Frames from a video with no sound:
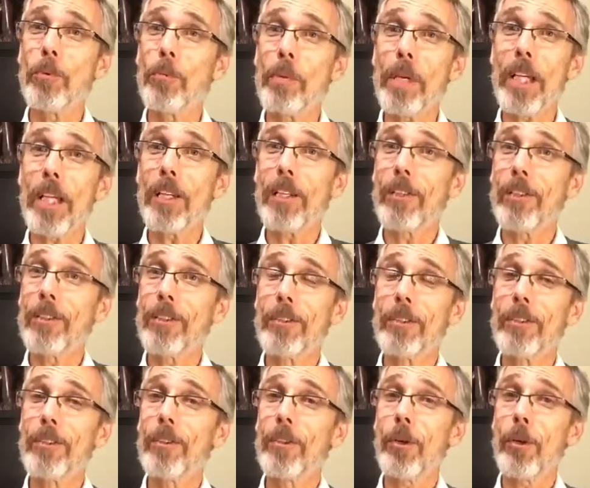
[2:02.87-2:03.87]
be
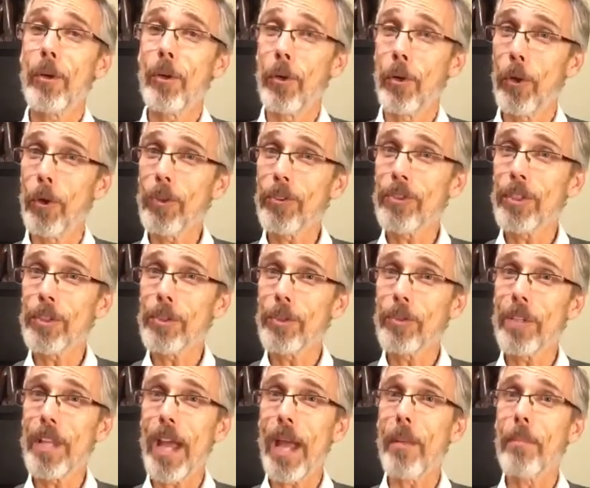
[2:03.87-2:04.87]
closer to
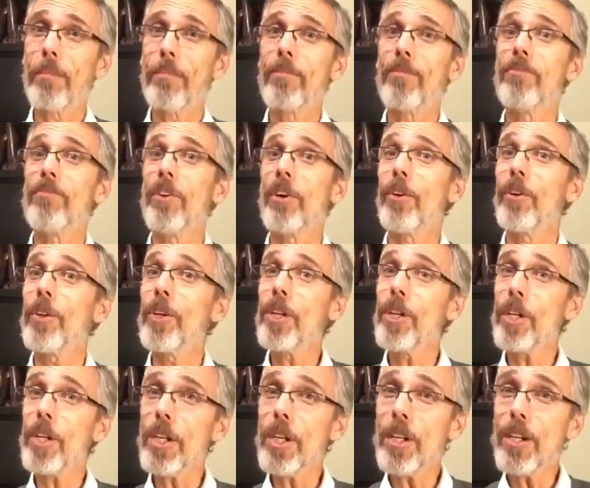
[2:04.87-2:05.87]
them, very
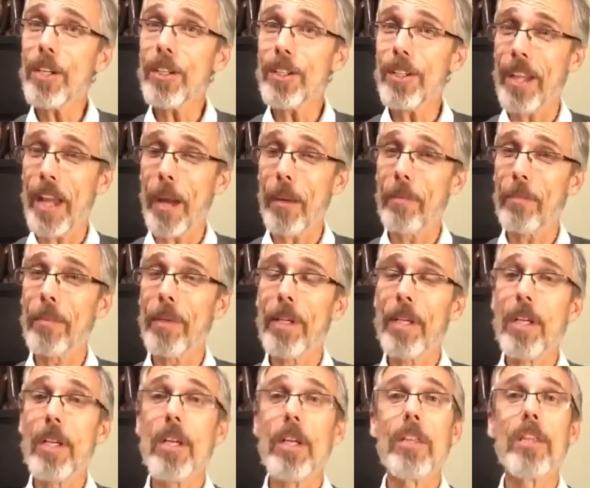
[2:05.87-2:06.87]
near them,
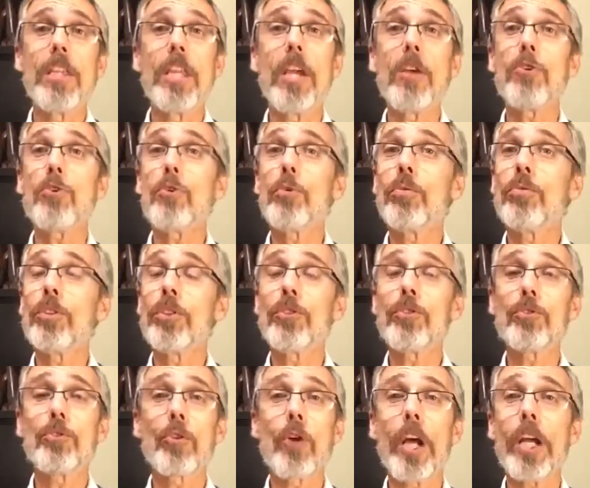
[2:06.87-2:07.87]
they should
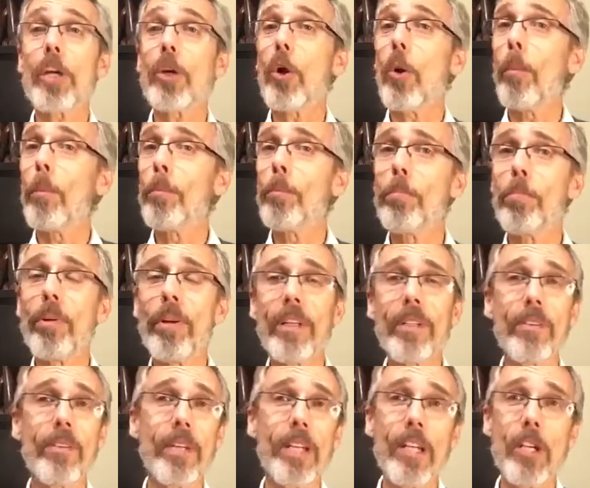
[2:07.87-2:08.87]
destroy
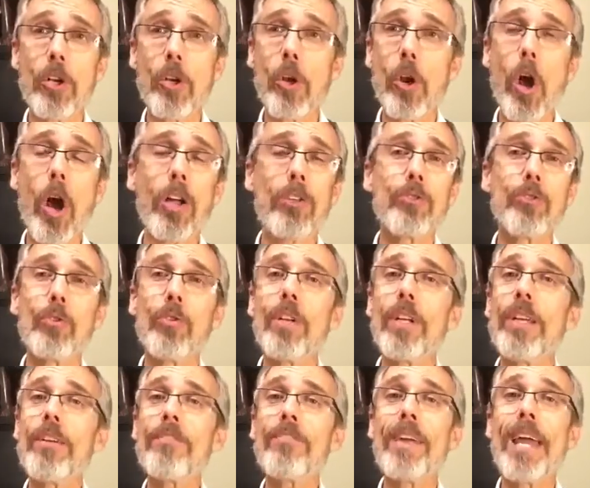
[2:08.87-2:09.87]
completely, not to
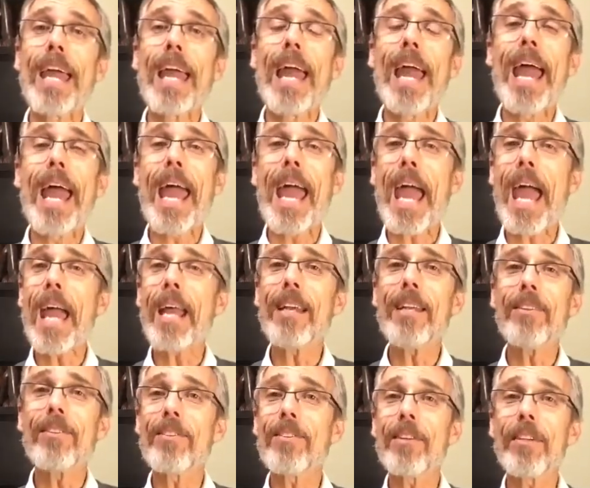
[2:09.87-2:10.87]
leave
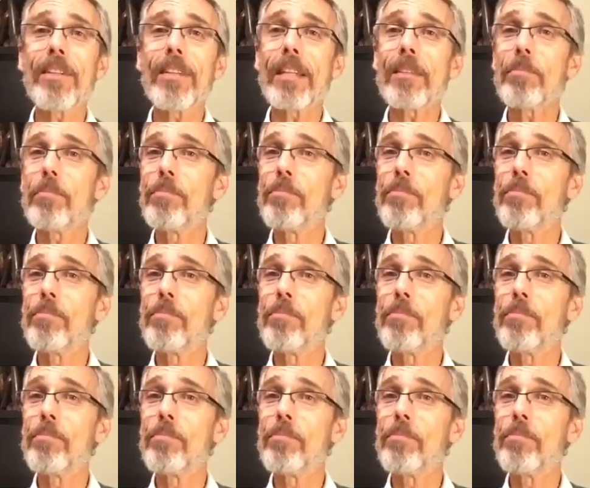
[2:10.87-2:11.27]
anything that